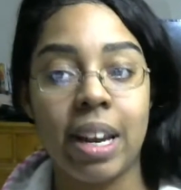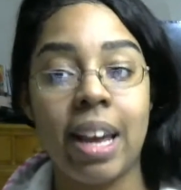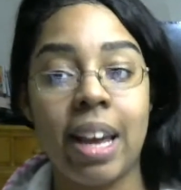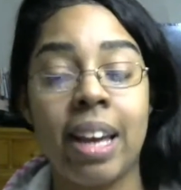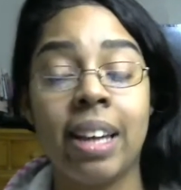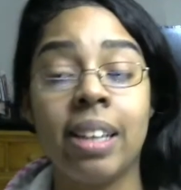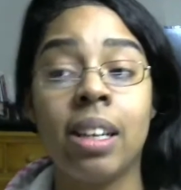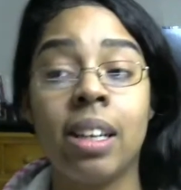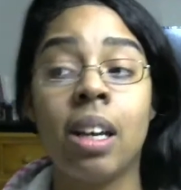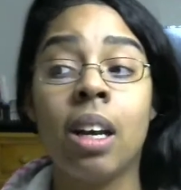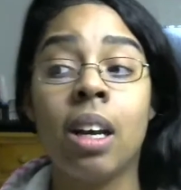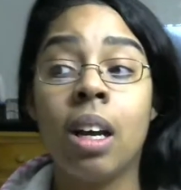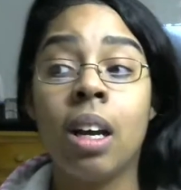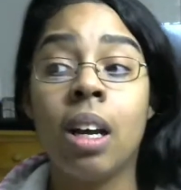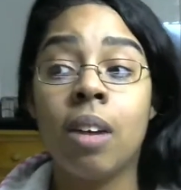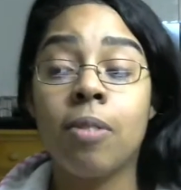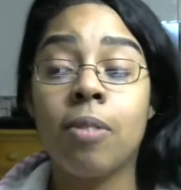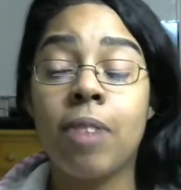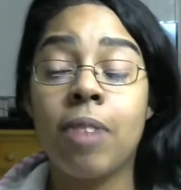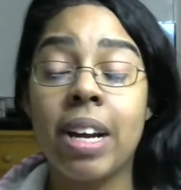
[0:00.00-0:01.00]
And
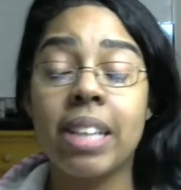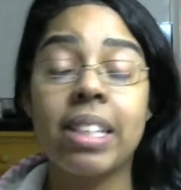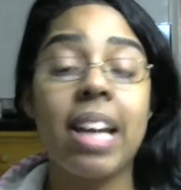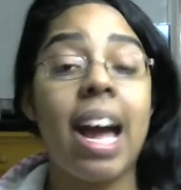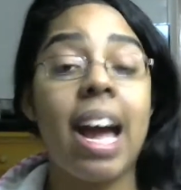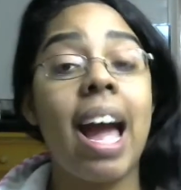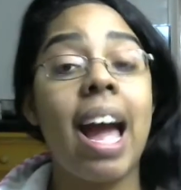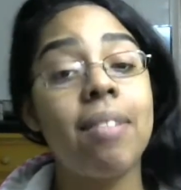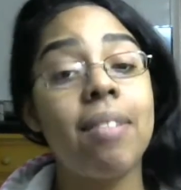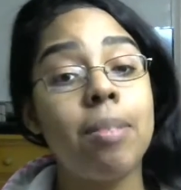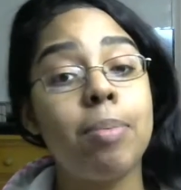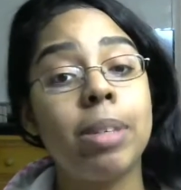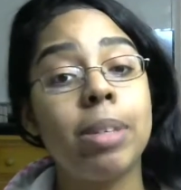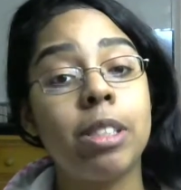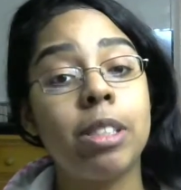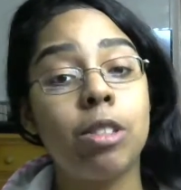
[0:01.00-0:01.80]
frankly, I haven't been